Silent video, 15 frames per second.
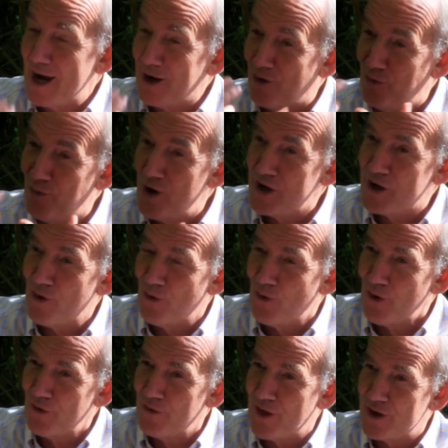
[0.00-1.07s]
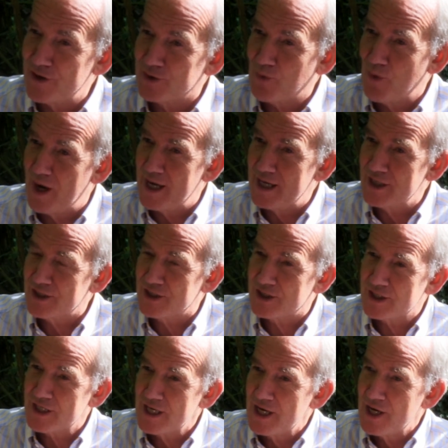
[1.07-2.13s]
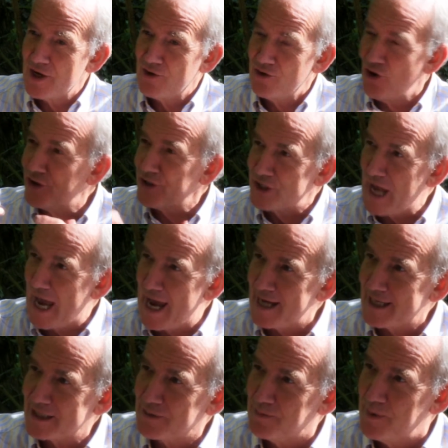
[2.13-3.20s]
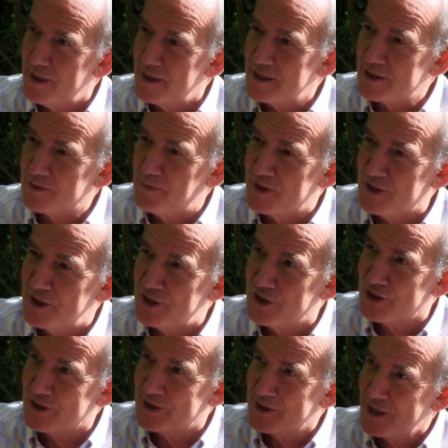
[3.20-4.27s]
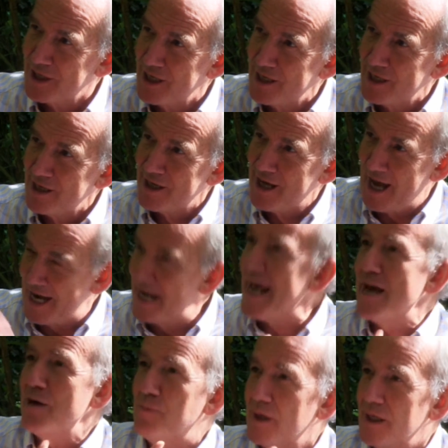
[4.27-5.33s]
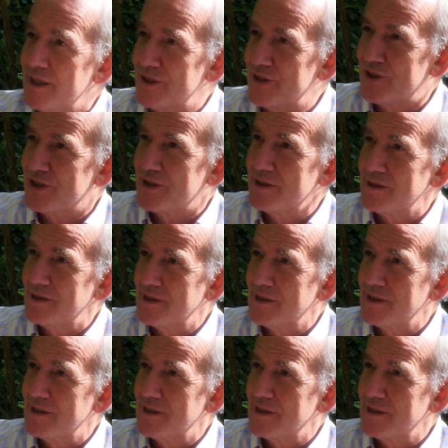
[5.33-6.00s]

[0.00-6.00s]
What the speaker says: And can work at all of those ways, not as experts, but as enablers.